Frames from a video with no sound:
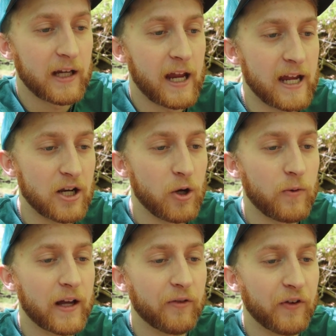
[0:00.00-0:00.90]
He knew
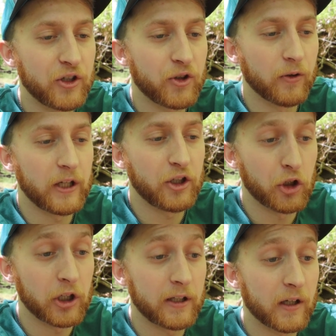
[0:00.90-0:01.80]
that eventually
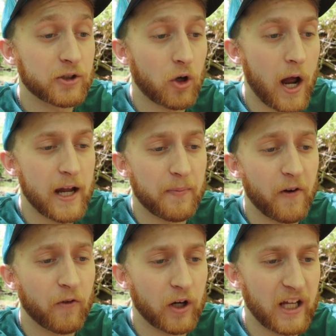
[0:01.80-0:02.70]
good does triumph
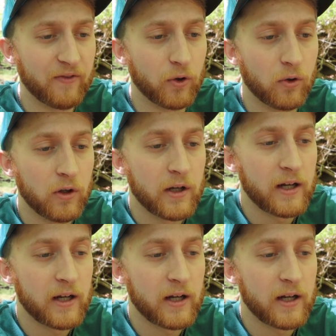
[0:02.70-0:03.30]
over evil,